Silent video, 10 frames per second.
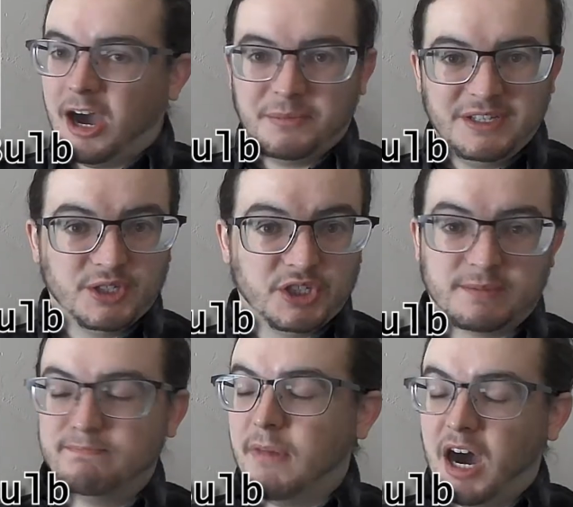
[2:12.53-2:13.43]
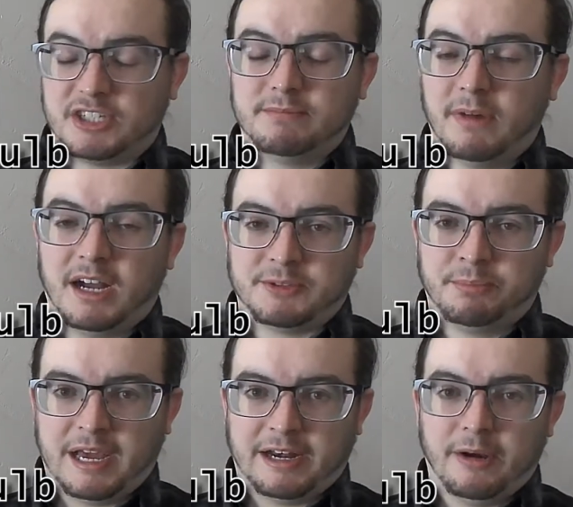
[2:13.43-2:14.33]
These are just much, much
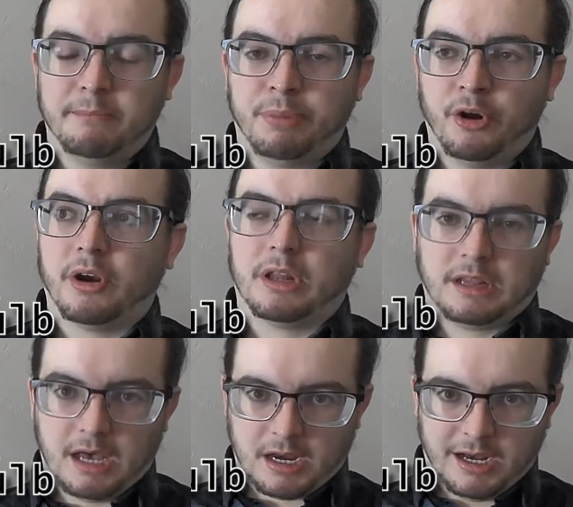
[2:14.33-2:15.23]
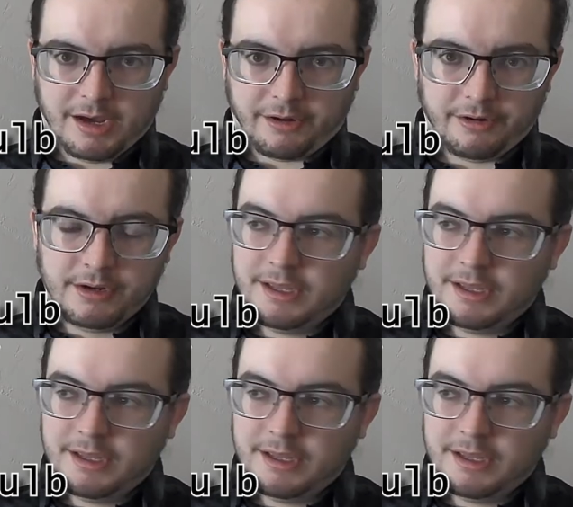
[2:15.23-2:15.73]
brighter and burn a lot hotter.